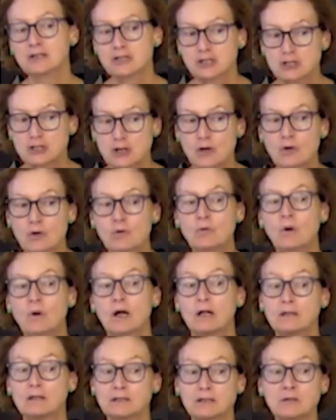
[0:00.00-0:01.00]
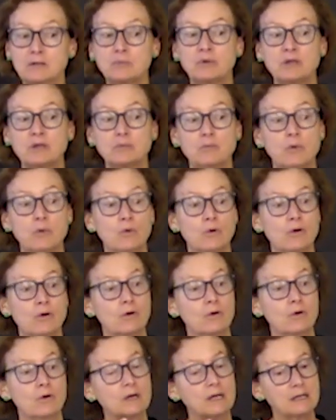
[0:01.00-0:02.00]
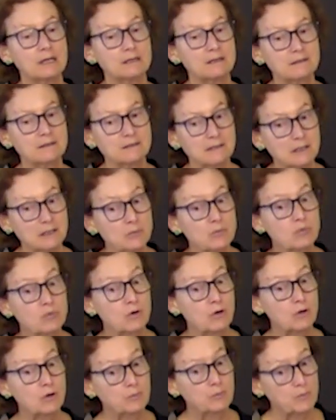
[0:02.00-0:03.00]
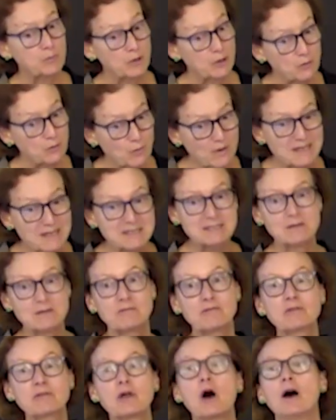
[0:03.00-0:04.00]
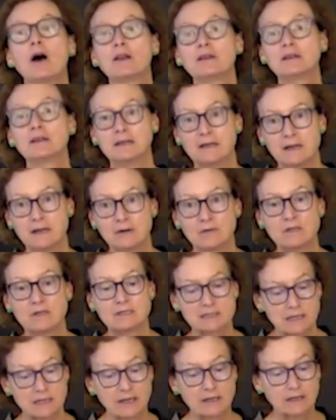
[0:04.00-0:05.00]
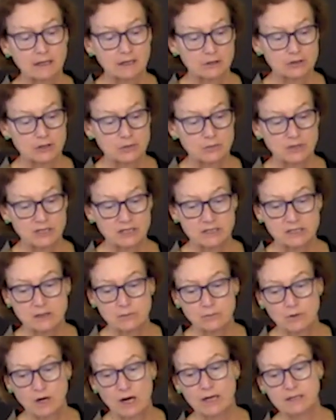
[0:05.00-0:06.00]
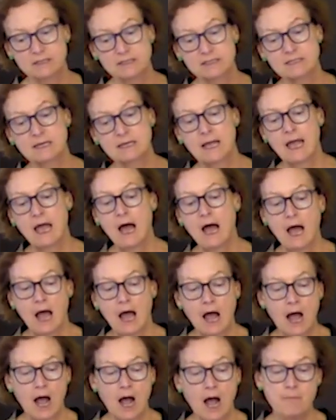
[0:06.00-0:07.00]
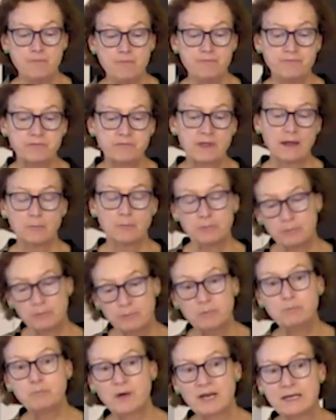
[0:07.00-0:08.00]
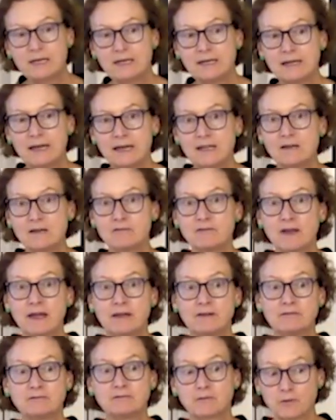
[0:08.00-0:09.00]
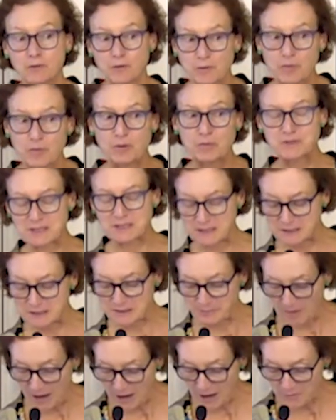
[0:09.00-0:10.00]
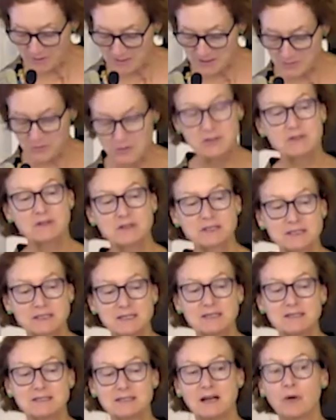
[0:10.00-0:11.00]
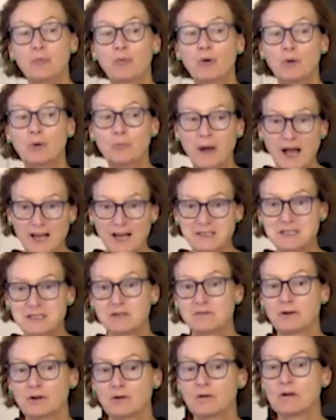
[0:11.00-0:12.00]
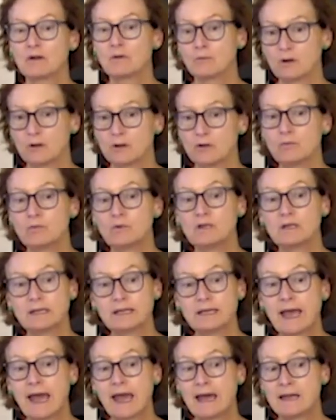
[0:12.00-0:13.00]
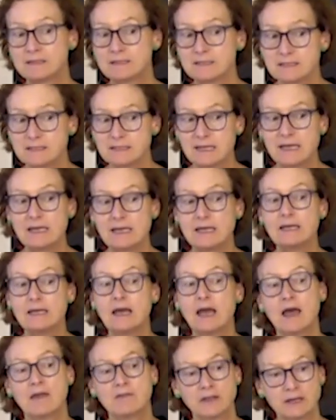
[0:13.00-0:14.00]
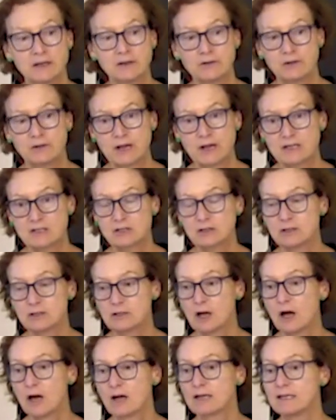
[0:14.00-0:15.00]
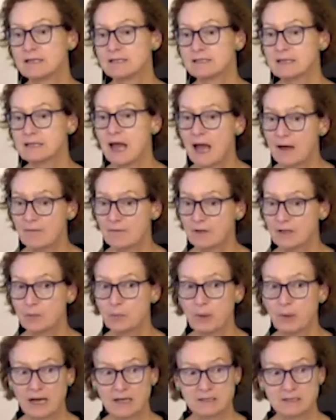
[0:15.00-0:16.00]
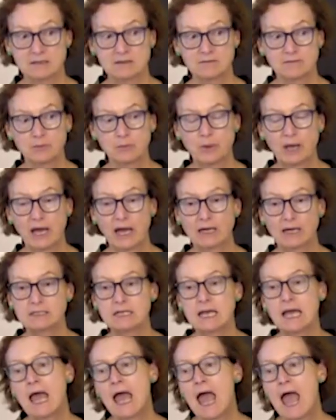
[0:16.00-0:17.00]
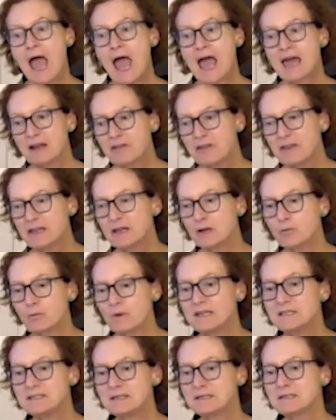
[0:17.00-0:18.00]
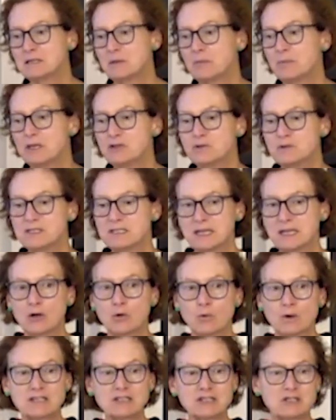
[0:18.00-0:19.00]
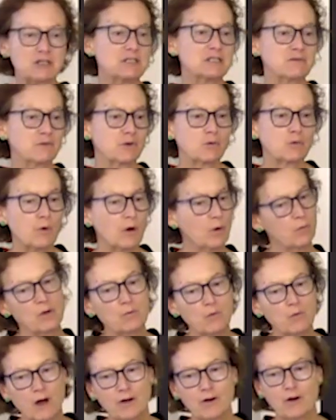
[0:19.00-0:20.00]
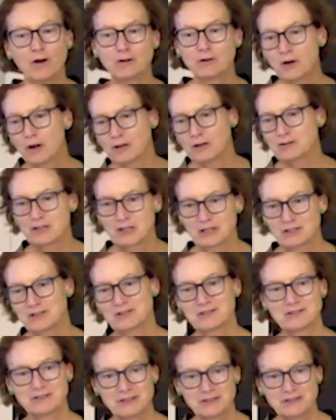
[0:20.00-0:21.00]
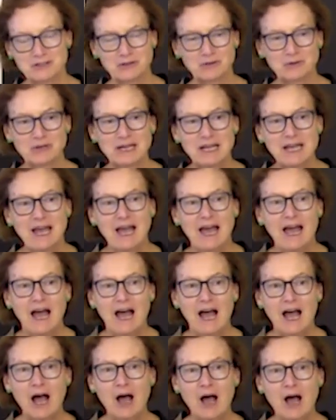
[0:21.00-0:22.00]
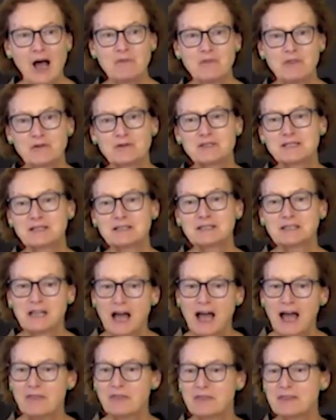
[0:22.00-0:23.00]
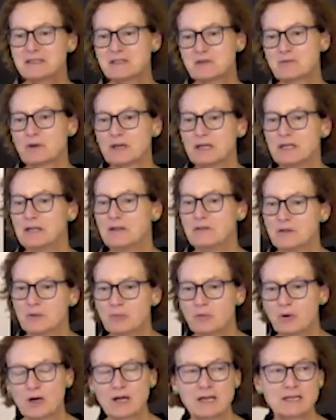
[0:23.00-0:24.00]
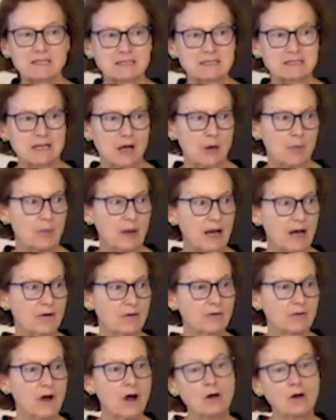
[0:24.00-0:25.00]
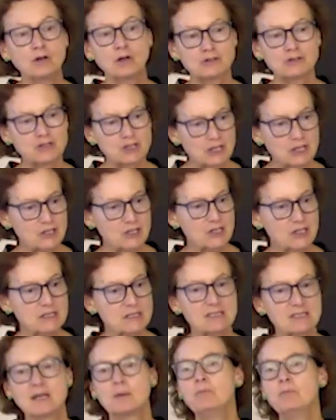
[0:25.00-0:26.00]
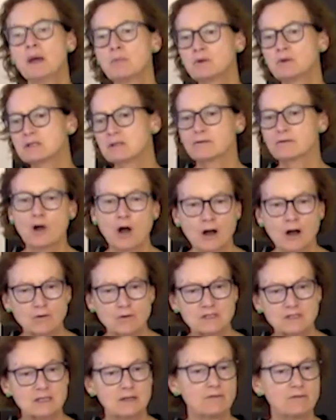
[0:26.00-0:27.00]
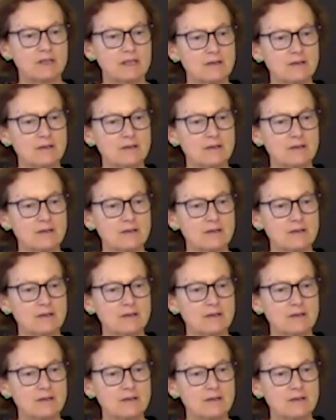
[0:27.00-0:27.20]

show a little bit more liberal progressive thought in areas like LGBT rights. Um, but in any event, for the purposes of my research, this is a more positive area where you really can see that international law is having a positive impact. And I think it raises some interesting questions for what we want Hong Kong judges to do. Um, there's a lot that's written in the press about Hong Kong judges. Some members of Congress have